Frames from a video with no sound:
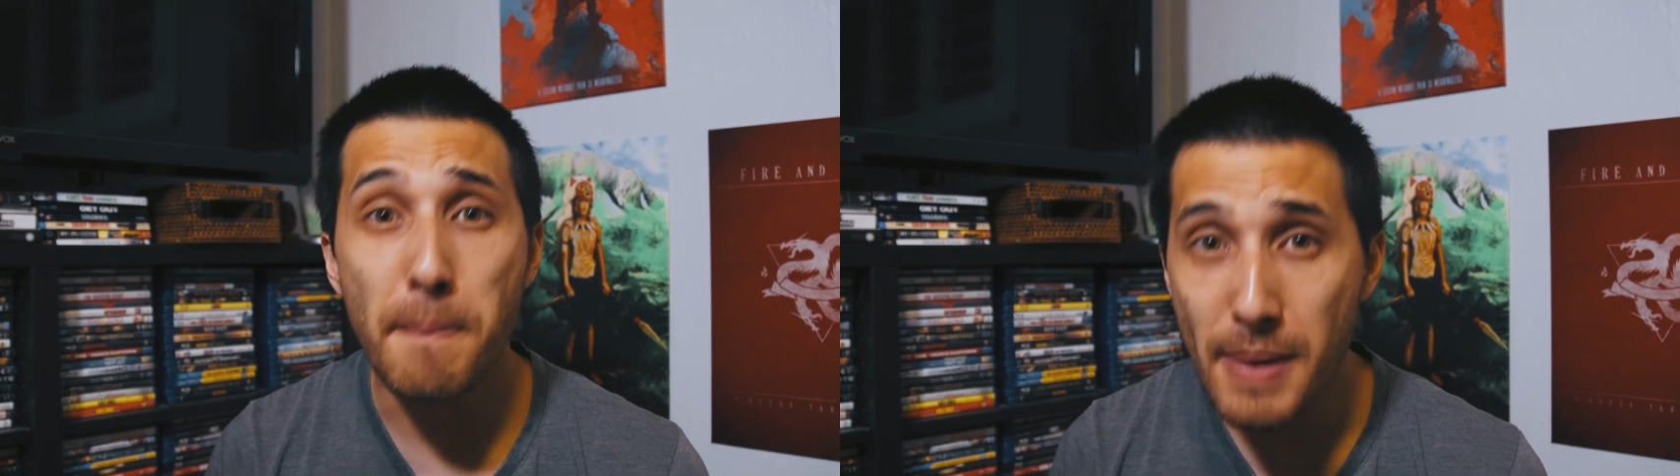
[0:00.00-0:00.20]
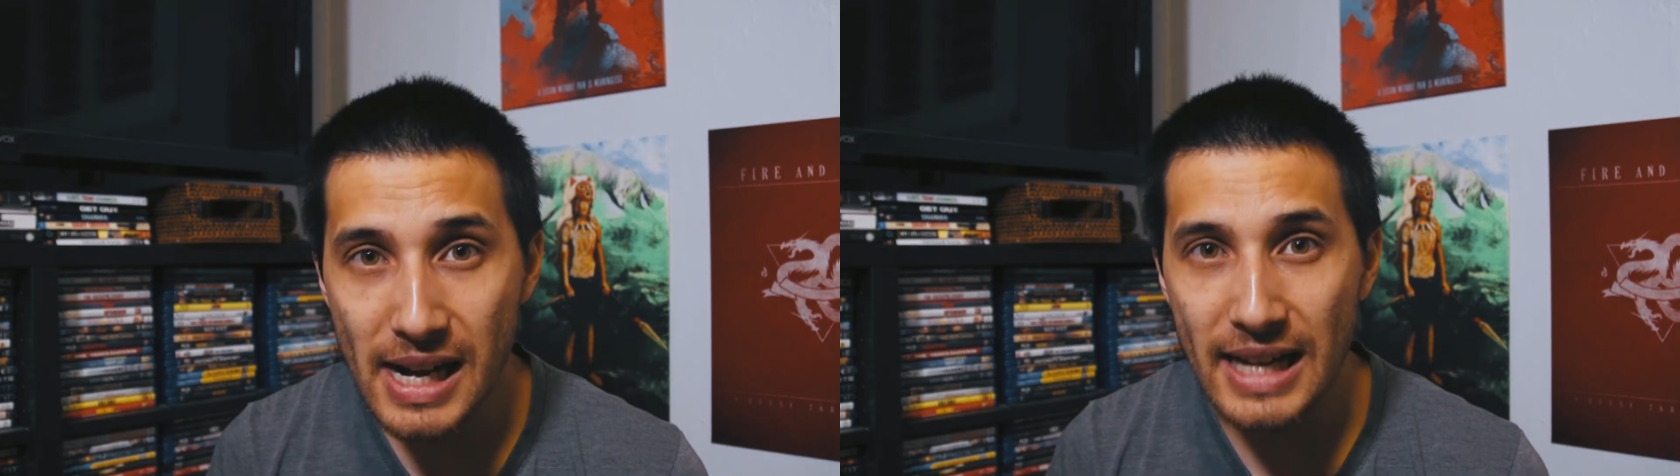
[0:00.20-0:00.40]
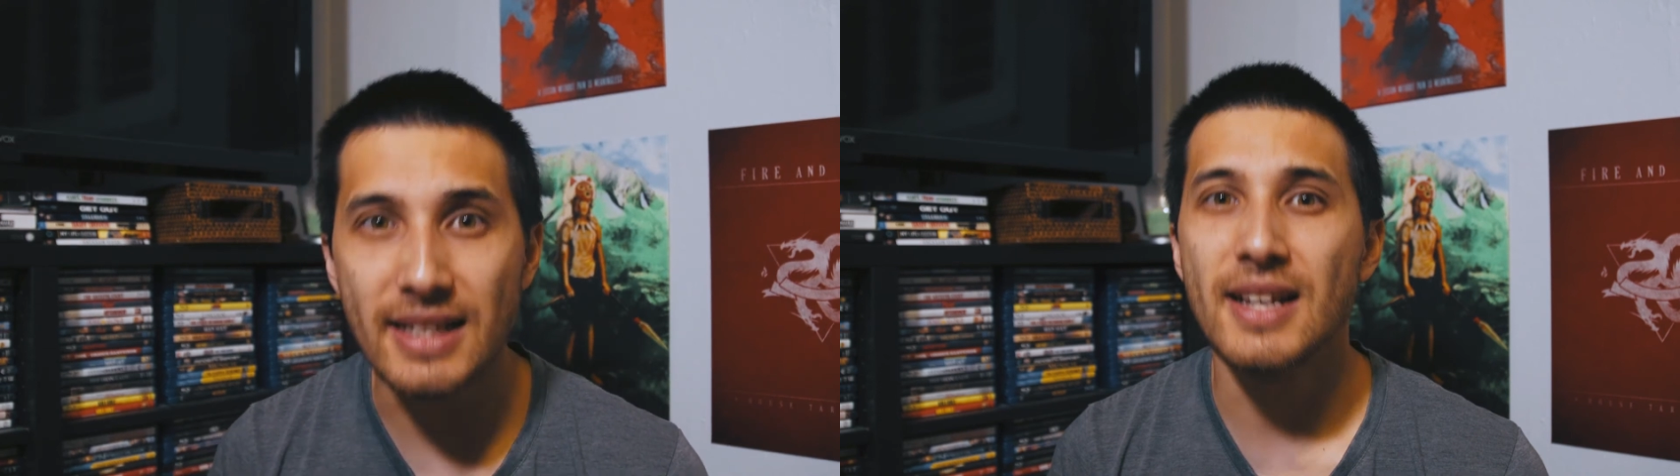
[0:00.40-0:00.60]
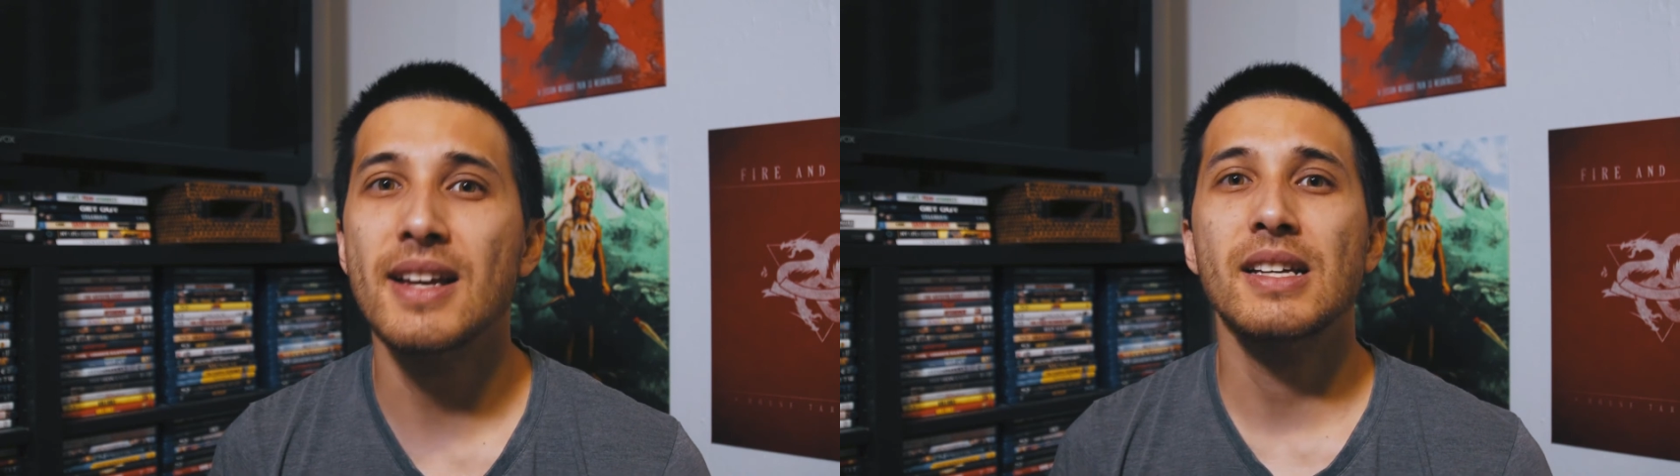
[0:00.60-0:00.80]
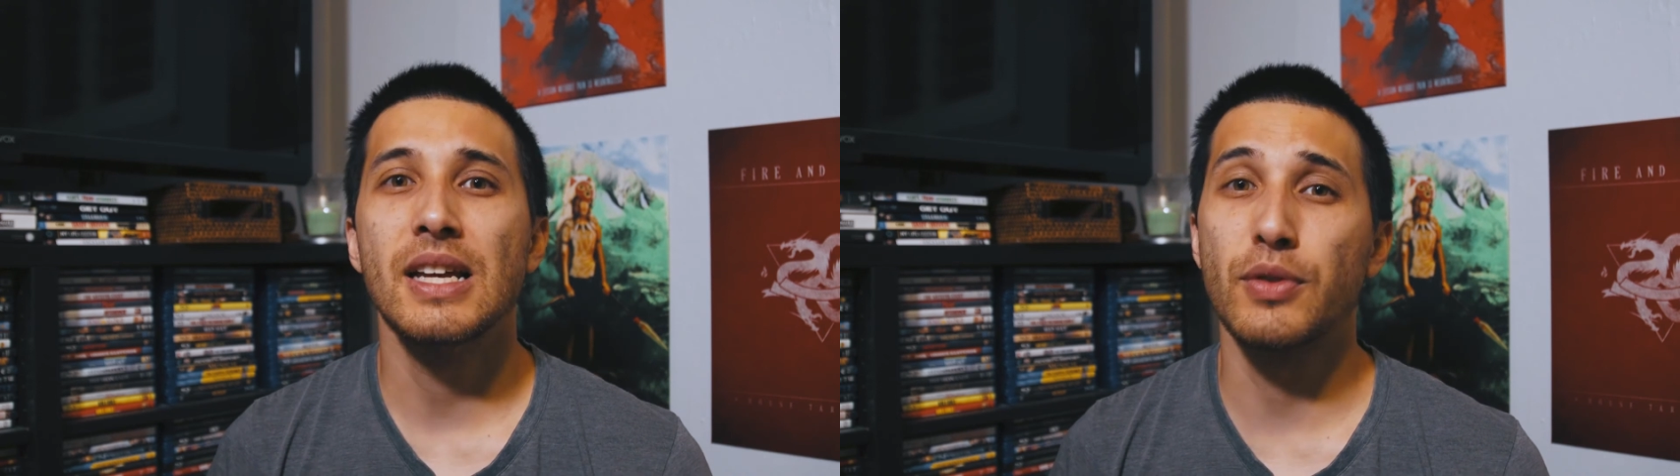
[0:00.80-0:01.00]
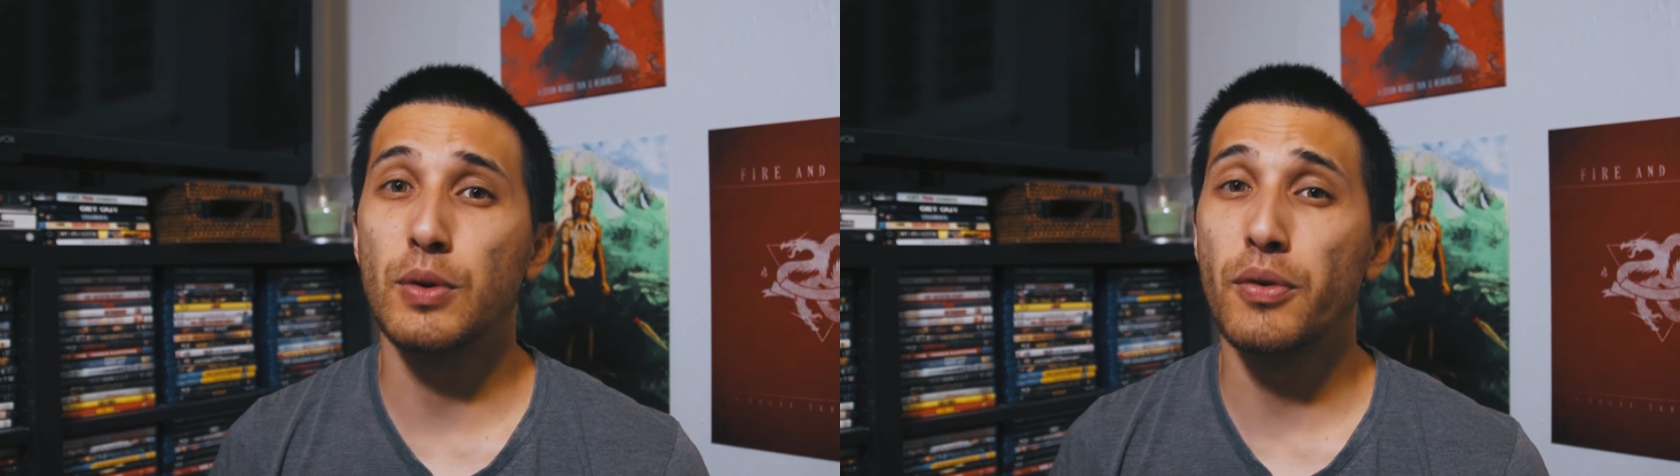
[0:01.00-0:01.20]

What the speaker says: but if your